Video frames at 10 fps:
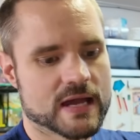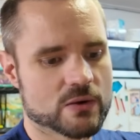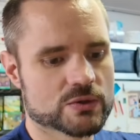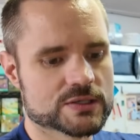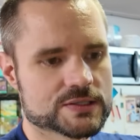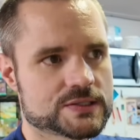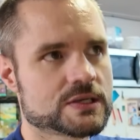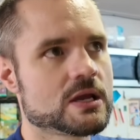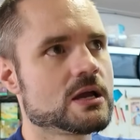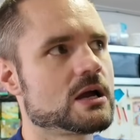That was,
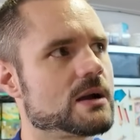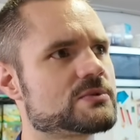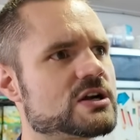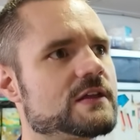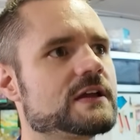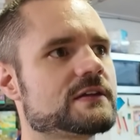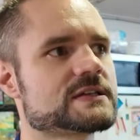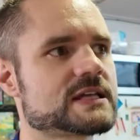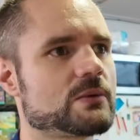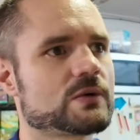I'm trying to think of the
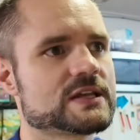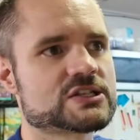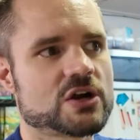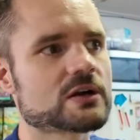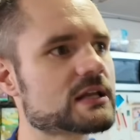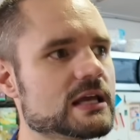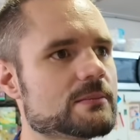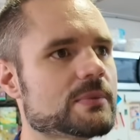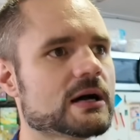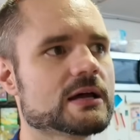set where they started
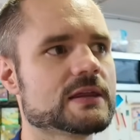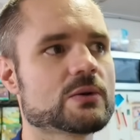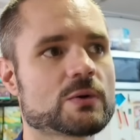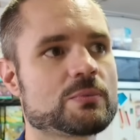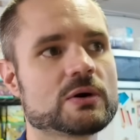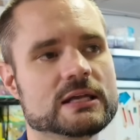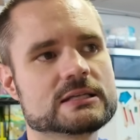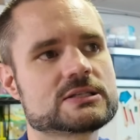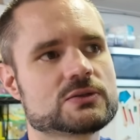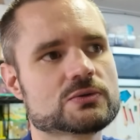it, but they were put
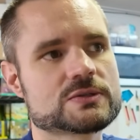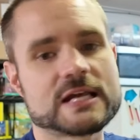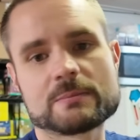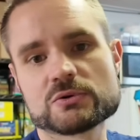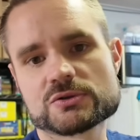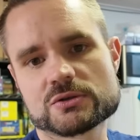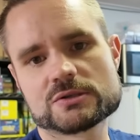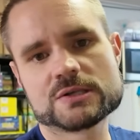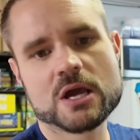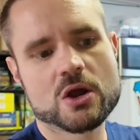into set
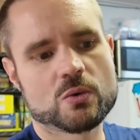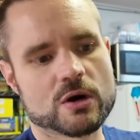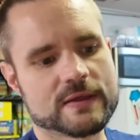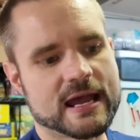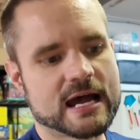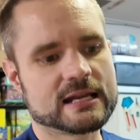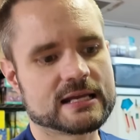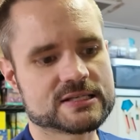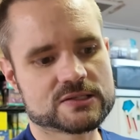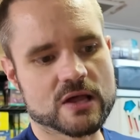boosters where they had
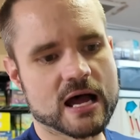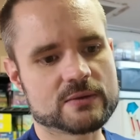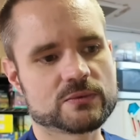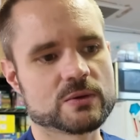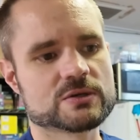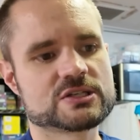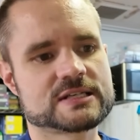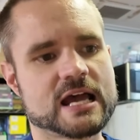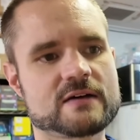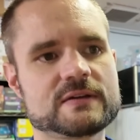a slot that would
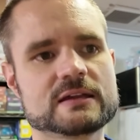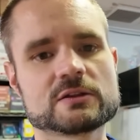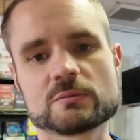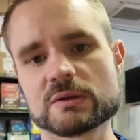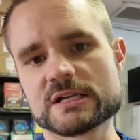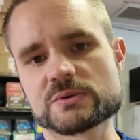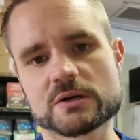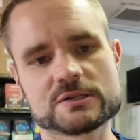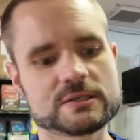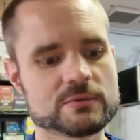just have a little
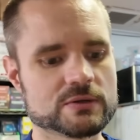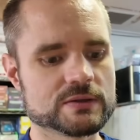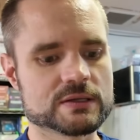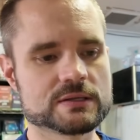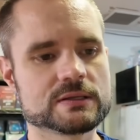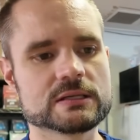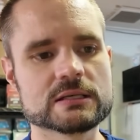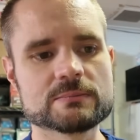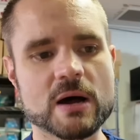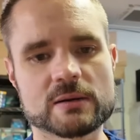planeswalker symbol in
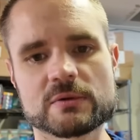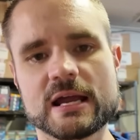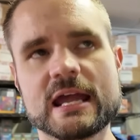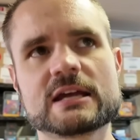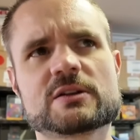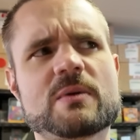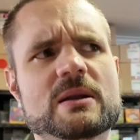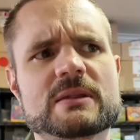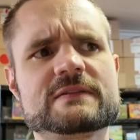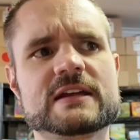the bottom right hand or the
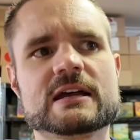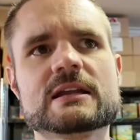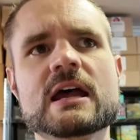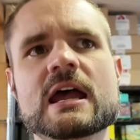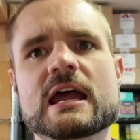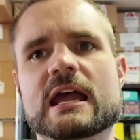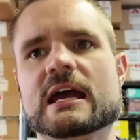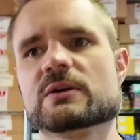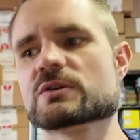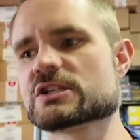bottom left hand,
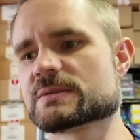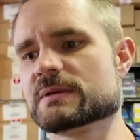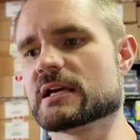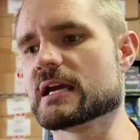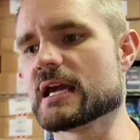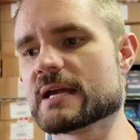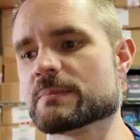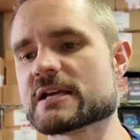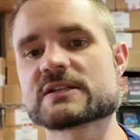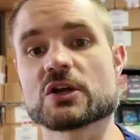and it would just be
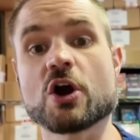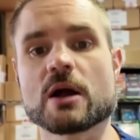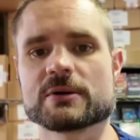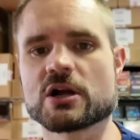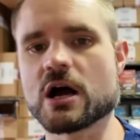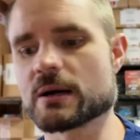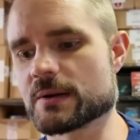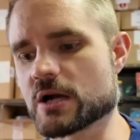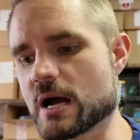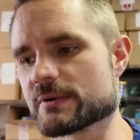basically a carbon
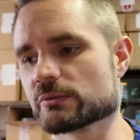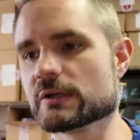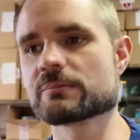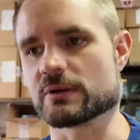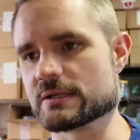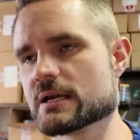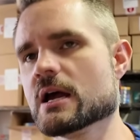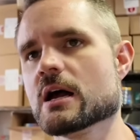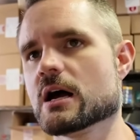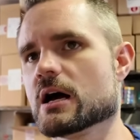copy reprint
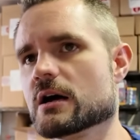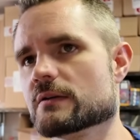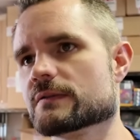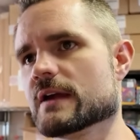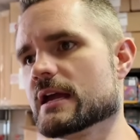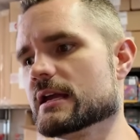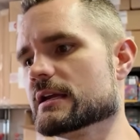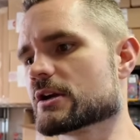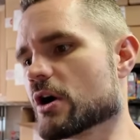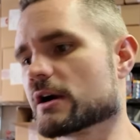of
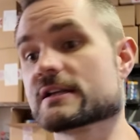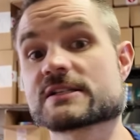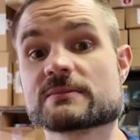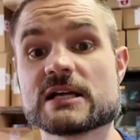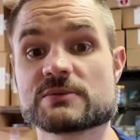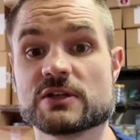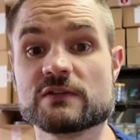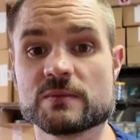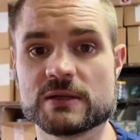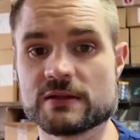a card. And sometimes it'd
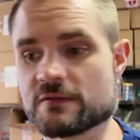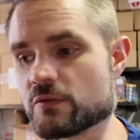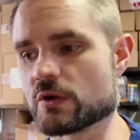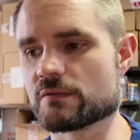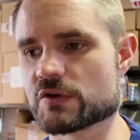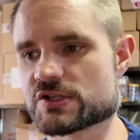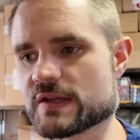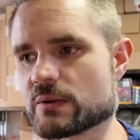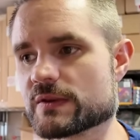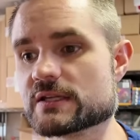even be in the foil version.
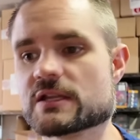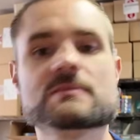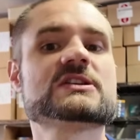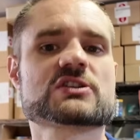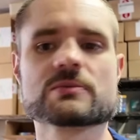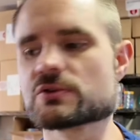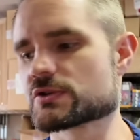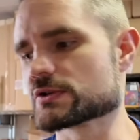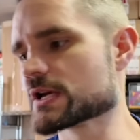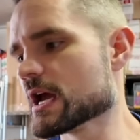Like when they did the mystery
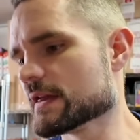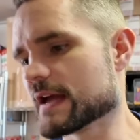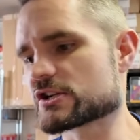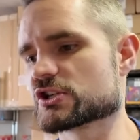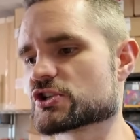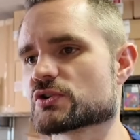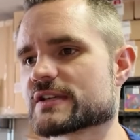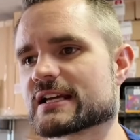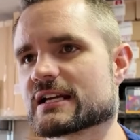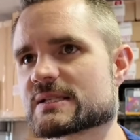boosters, they actually chose
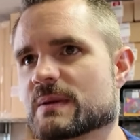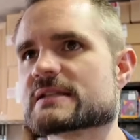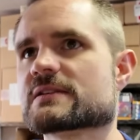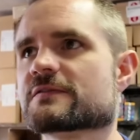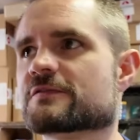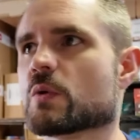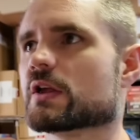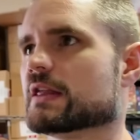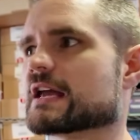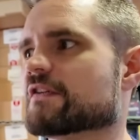like an expensive
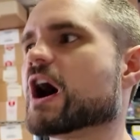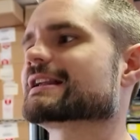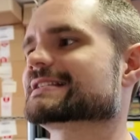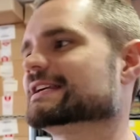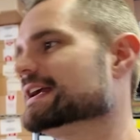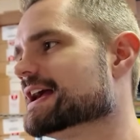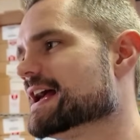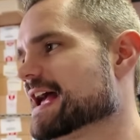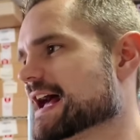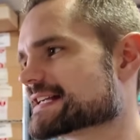foil out of Odyssey
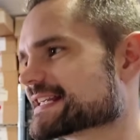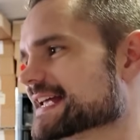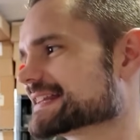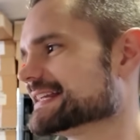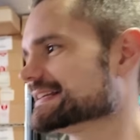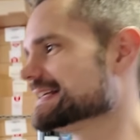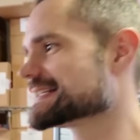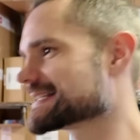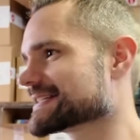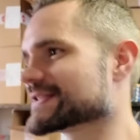as like the
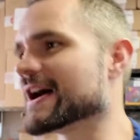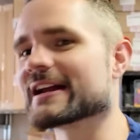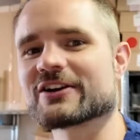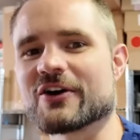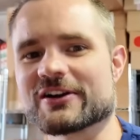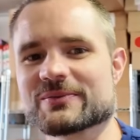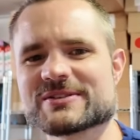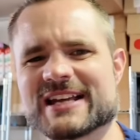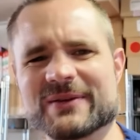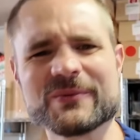list slot card. It
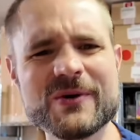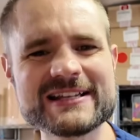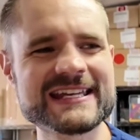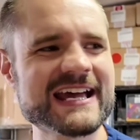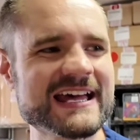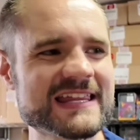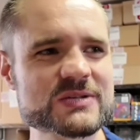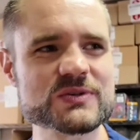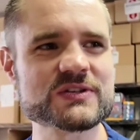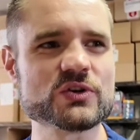was like, what?
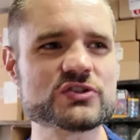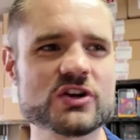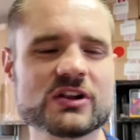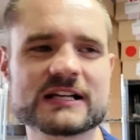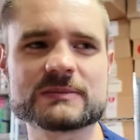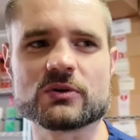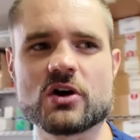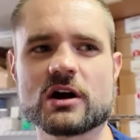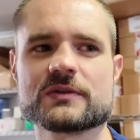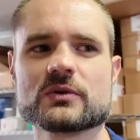This was an ultra collectible
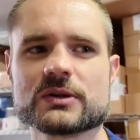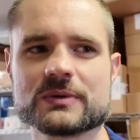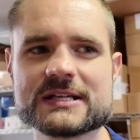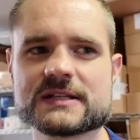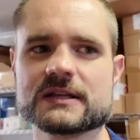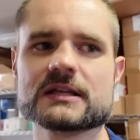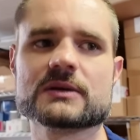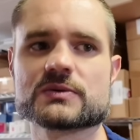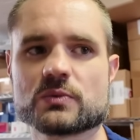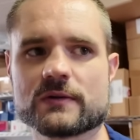card. The only reason that
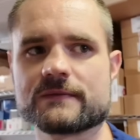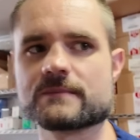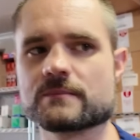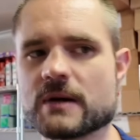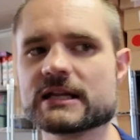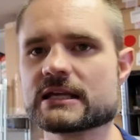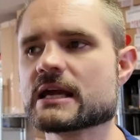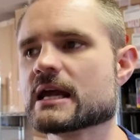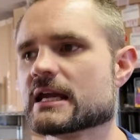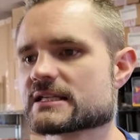it was worth money
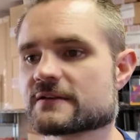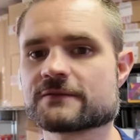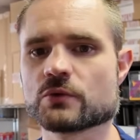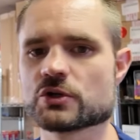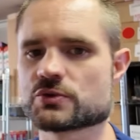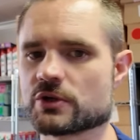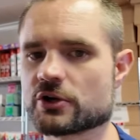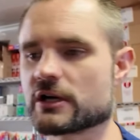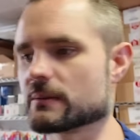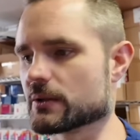is that foils were
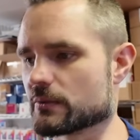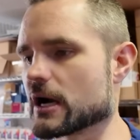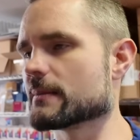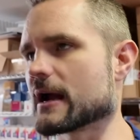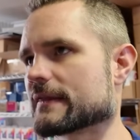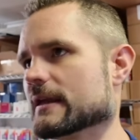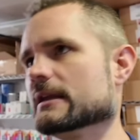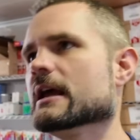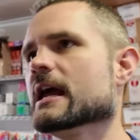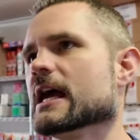incredibly rare back
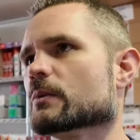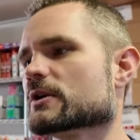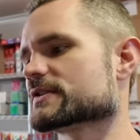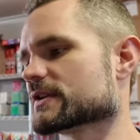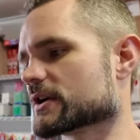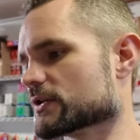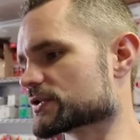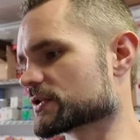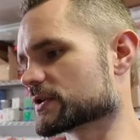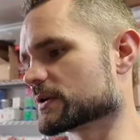then. And of the
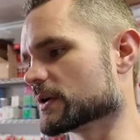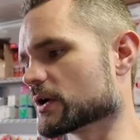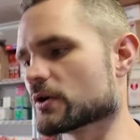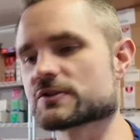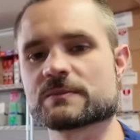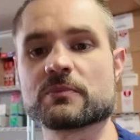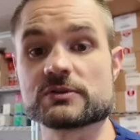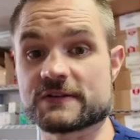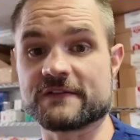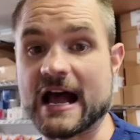Coast goes and
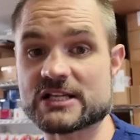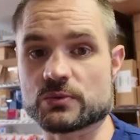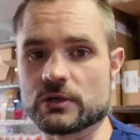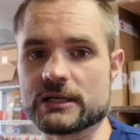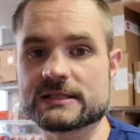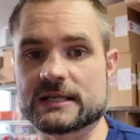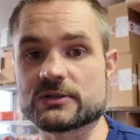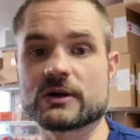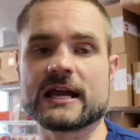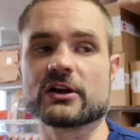pulls a fast one and says,
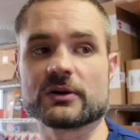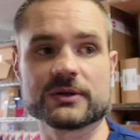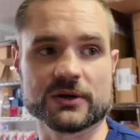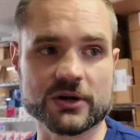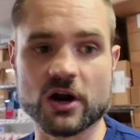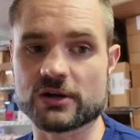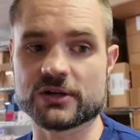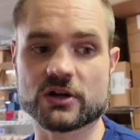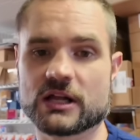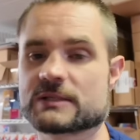okay, your
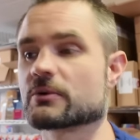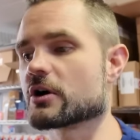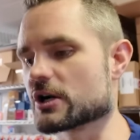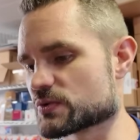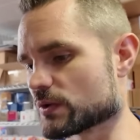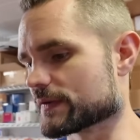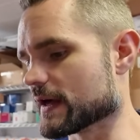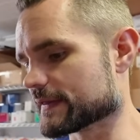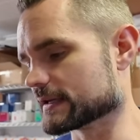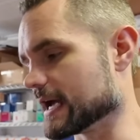collectible card is worth
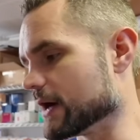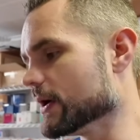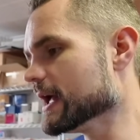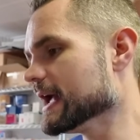nothing now.